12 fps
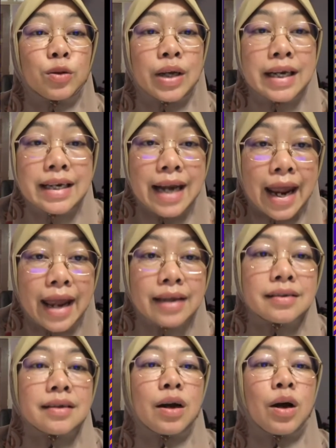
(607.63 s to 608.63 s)

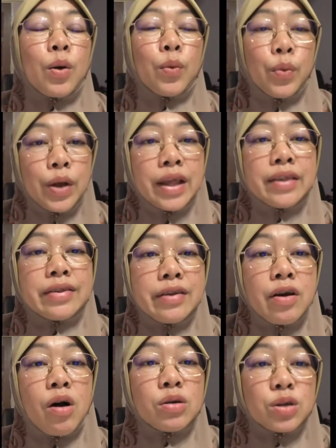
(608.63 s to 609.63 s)
connect with
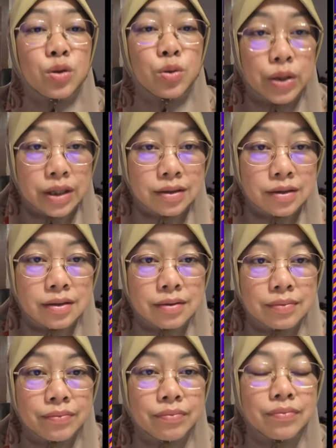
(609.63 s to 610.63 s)
your students,
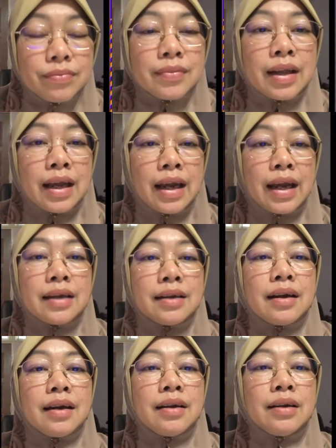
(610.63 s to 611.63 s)
and
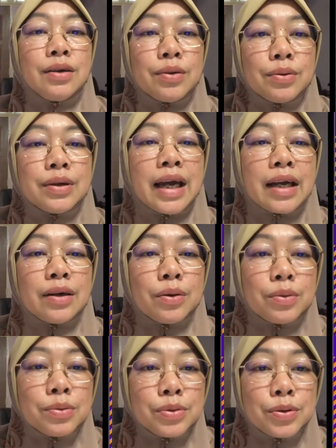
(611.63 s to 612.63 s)
you can
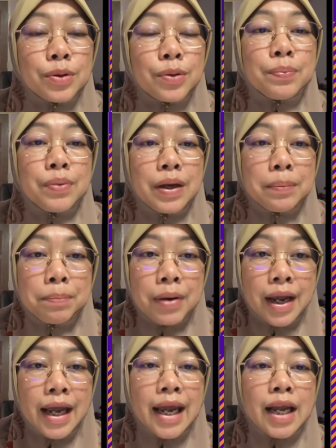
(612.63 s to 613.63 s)
also
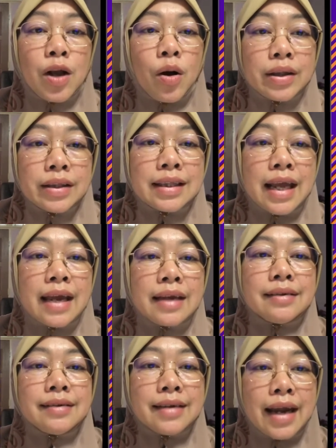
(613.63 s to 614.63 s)
prepare
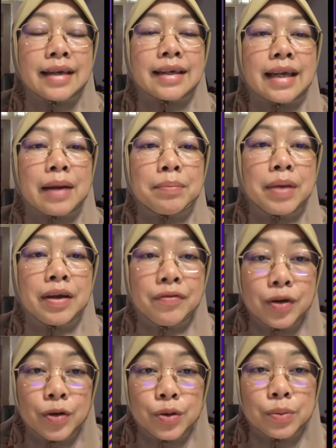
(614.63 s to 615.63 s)
content that can be
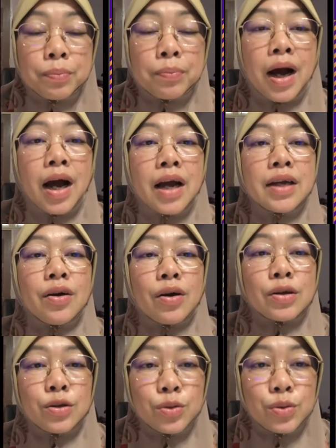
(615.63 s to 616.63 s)
viewed by
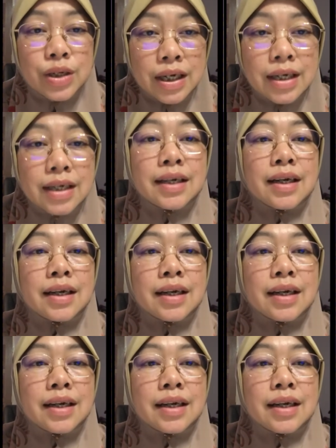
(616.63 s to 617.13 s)
your student